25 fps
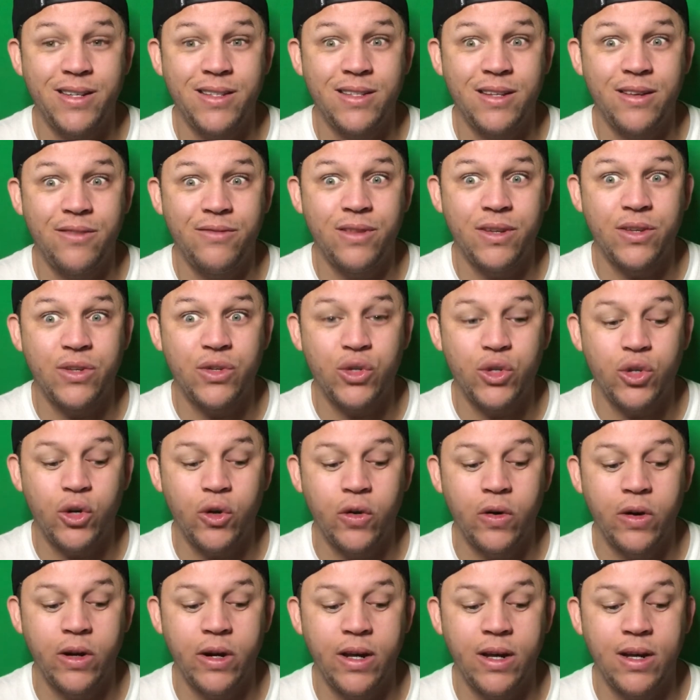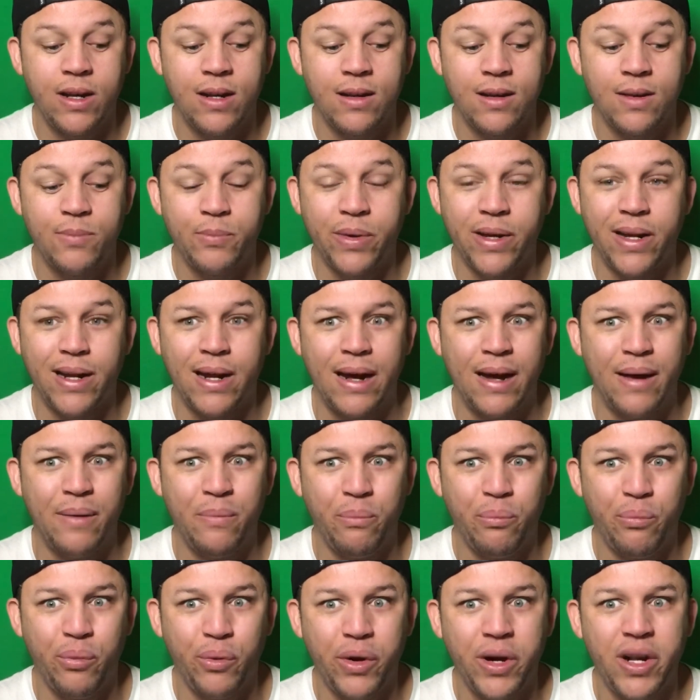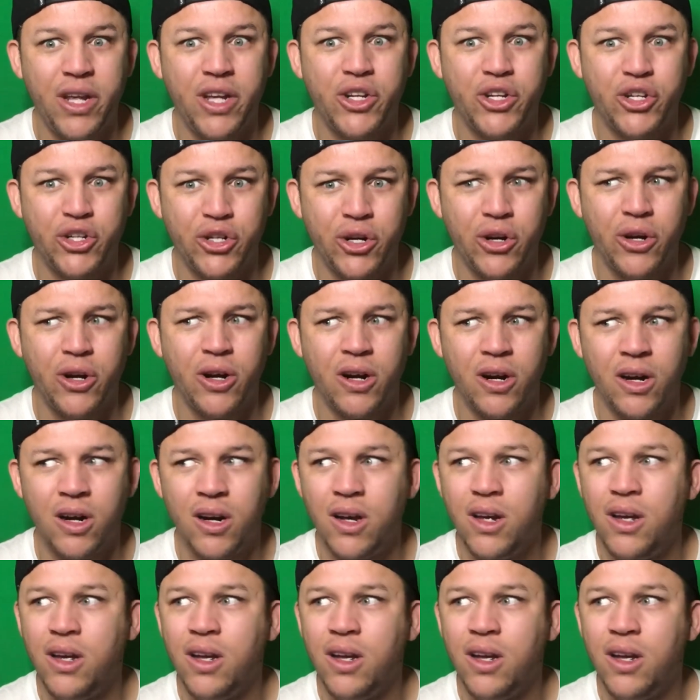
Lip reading: of this story, but I'm pretty sure